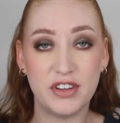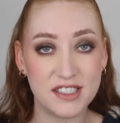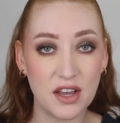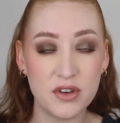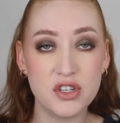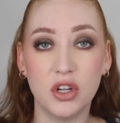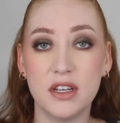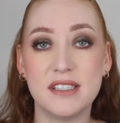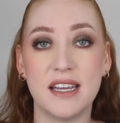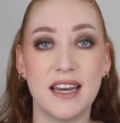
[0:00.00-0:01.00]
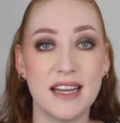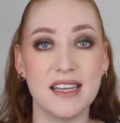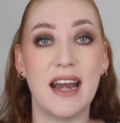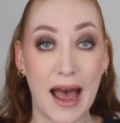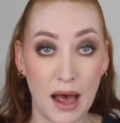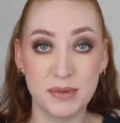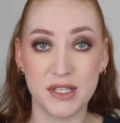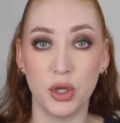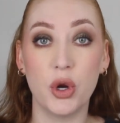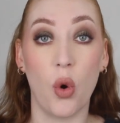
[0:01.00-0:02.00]
For seven dollars, it is an
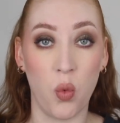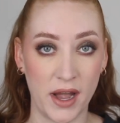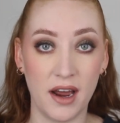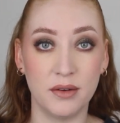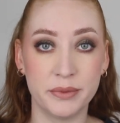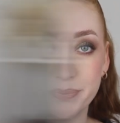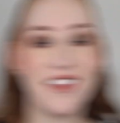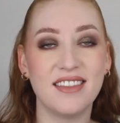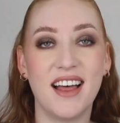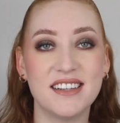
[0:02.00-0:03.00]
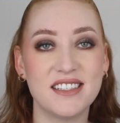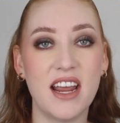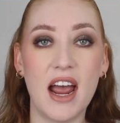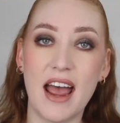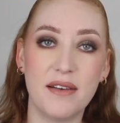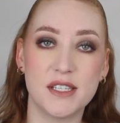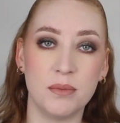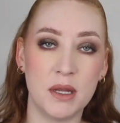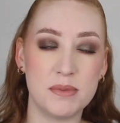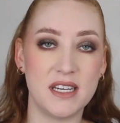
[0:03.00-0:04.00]
absolute winner. And then lastly, I have
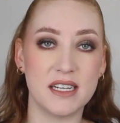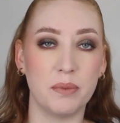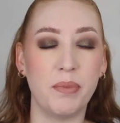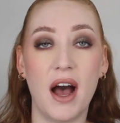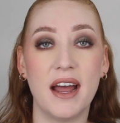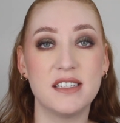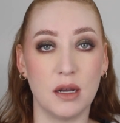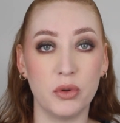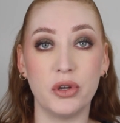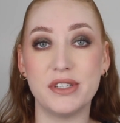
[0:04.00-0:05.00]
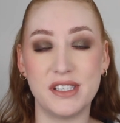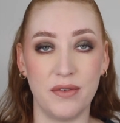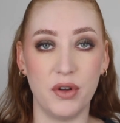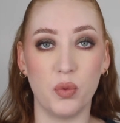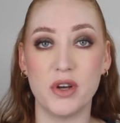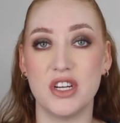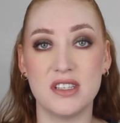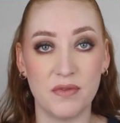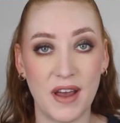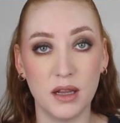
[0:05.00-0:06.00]
some lipsticks by W seven, which
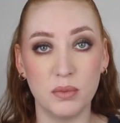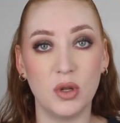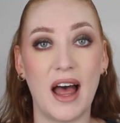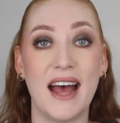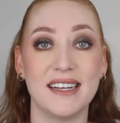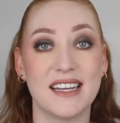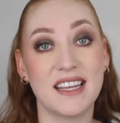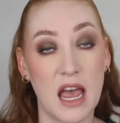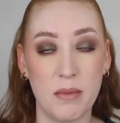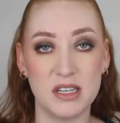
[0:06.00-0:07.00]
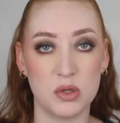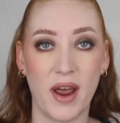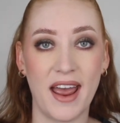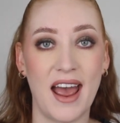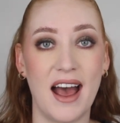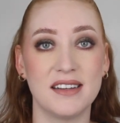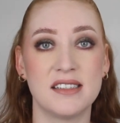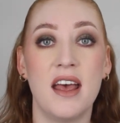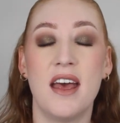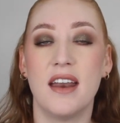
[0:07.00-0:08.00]
is available at Chemist Warehouse.